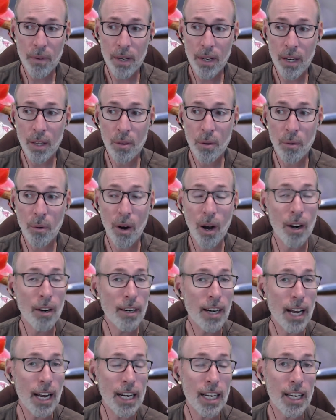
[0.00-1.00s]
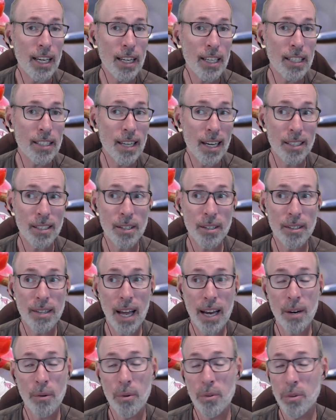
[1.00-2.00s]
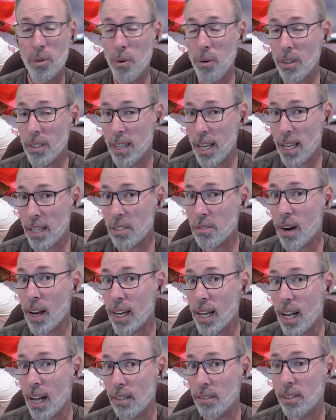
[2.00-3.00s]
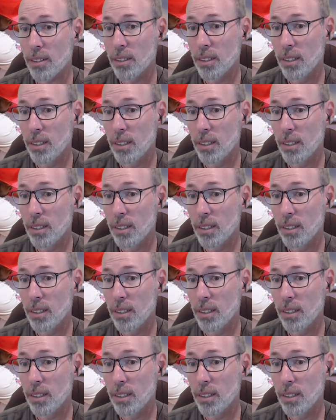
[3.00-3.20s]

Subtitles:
He threw 180 innings that year with 210 strikeouts.